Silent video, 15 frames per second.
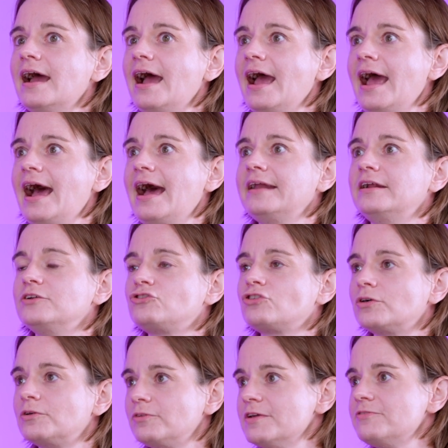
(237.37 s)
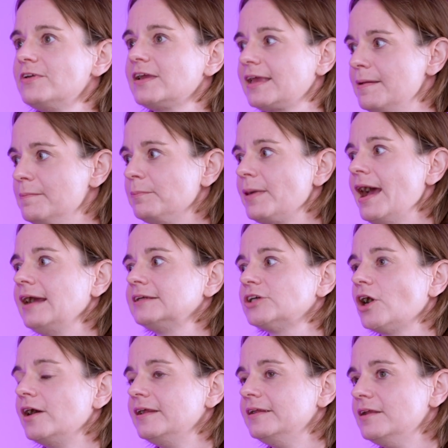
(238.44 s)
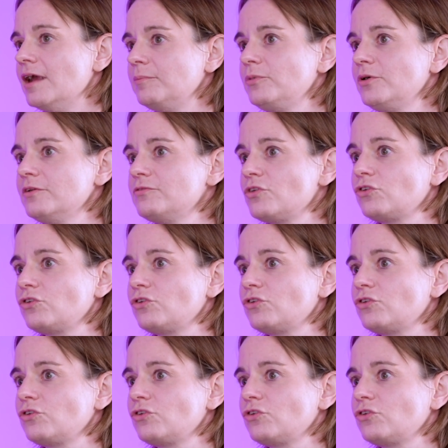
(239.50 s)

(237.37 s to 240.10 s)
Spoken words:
had a terrific impact on a number of the